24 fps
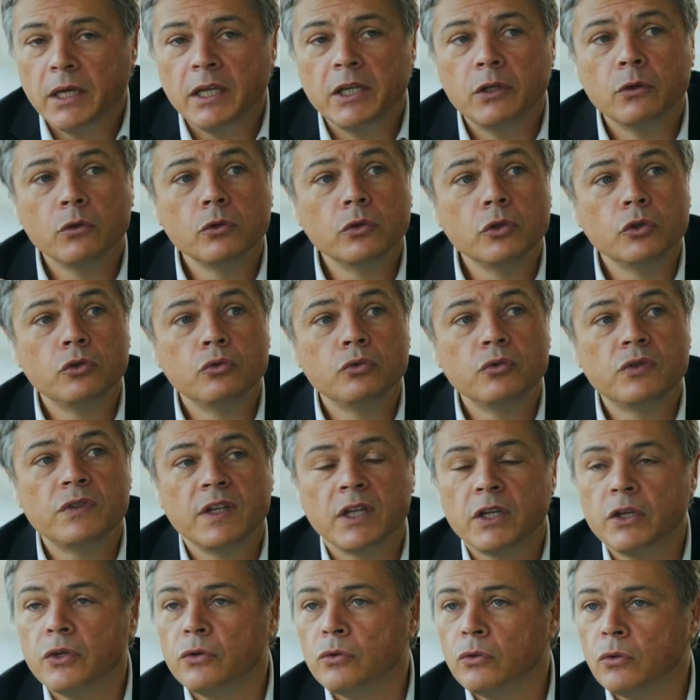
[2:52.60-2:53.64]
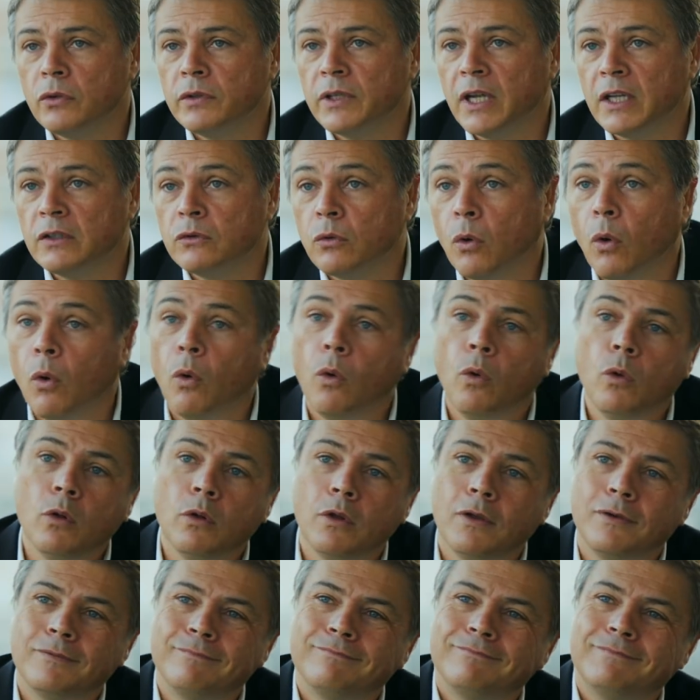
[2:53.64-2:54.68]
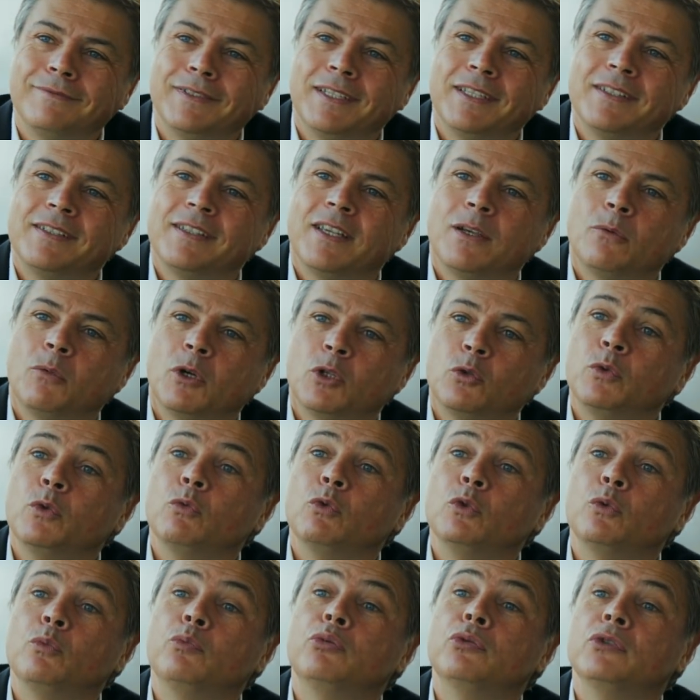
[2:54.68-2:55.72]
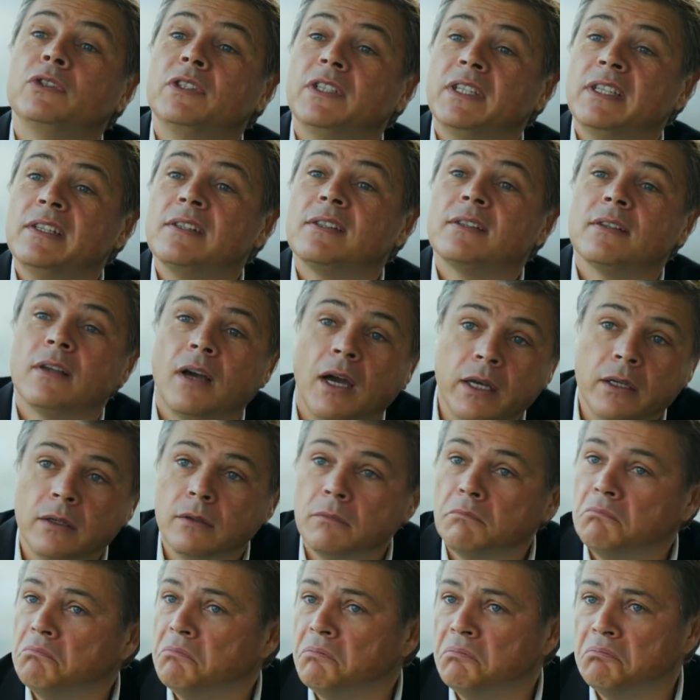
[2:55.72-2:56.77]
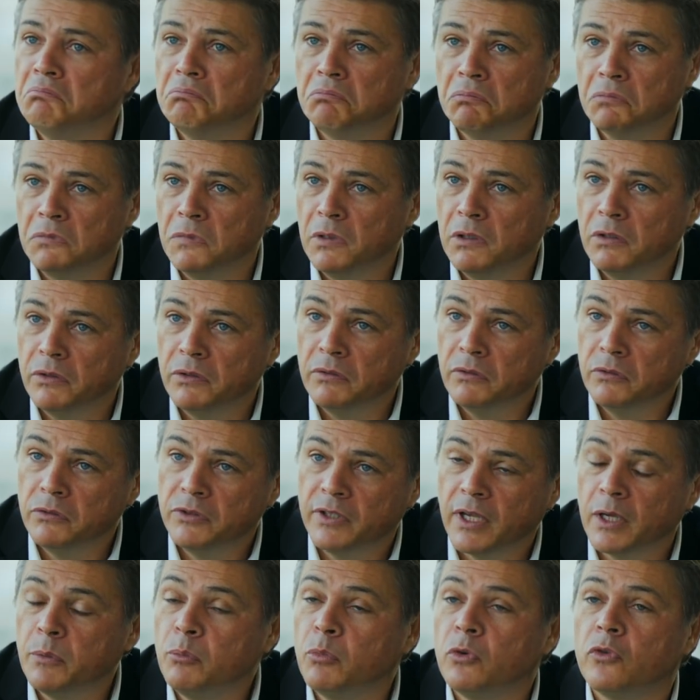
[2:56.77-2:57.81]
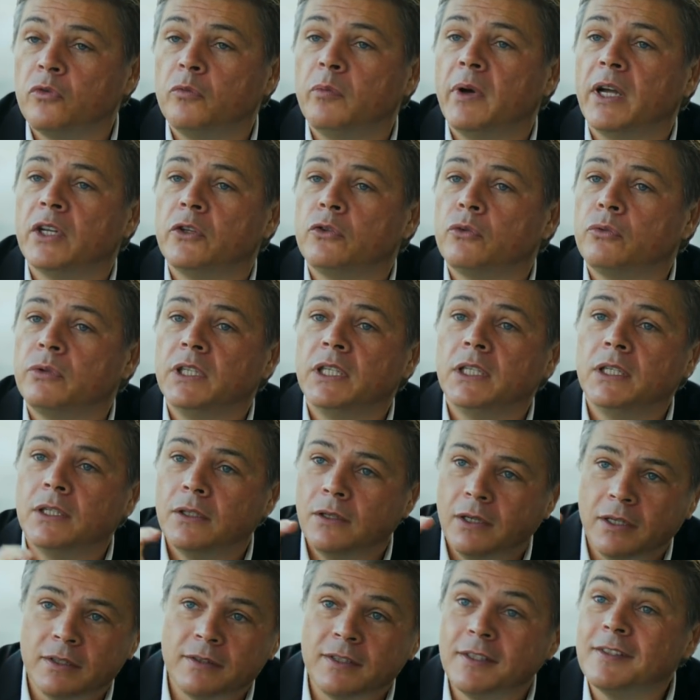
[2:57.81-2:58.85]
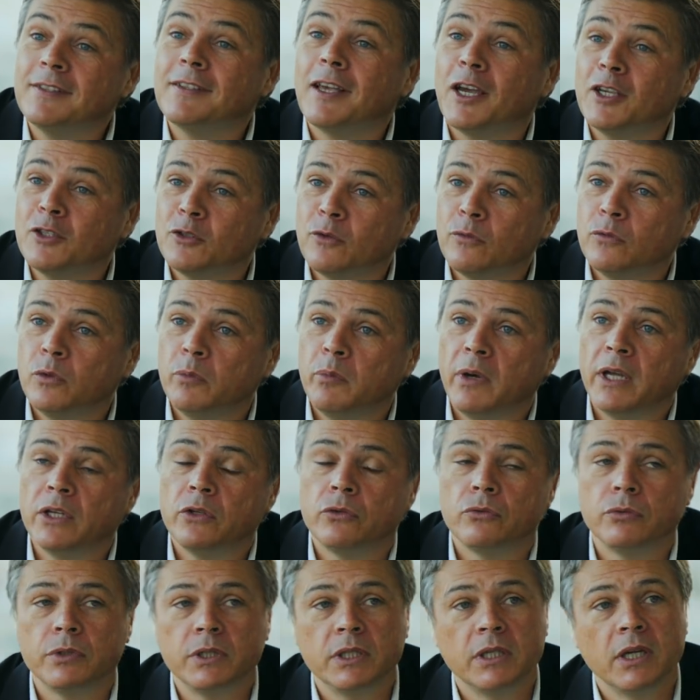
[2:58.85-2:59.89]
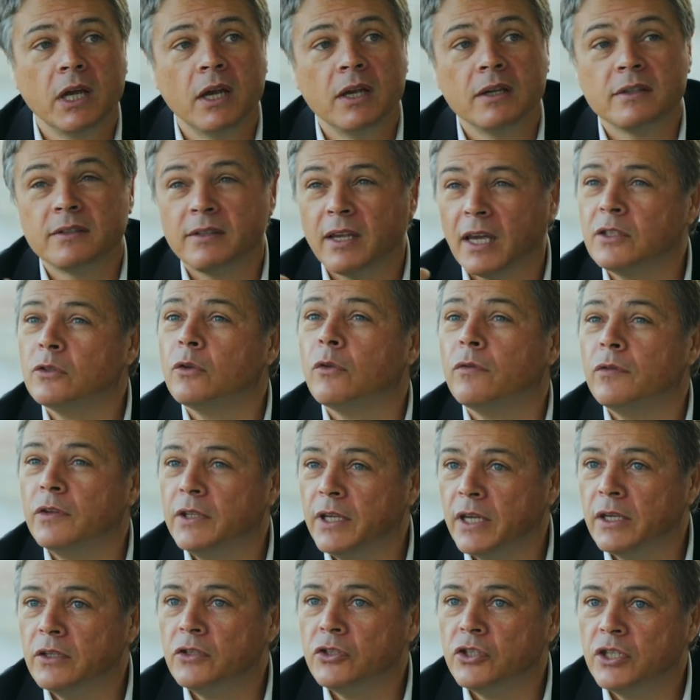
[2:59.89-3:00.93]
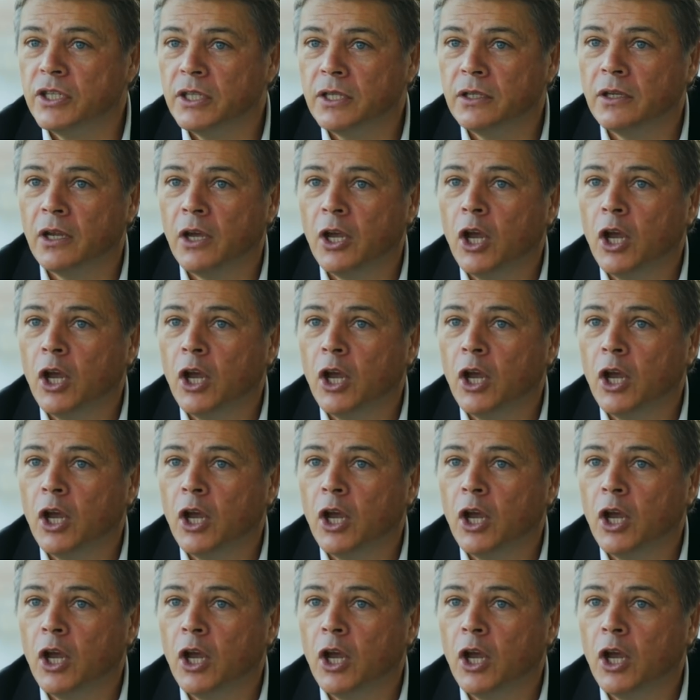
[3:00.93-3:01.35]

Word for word: In order to secure that all, let's say, what we would put inside, type of battery, let's say, size of the battery, size of the engine,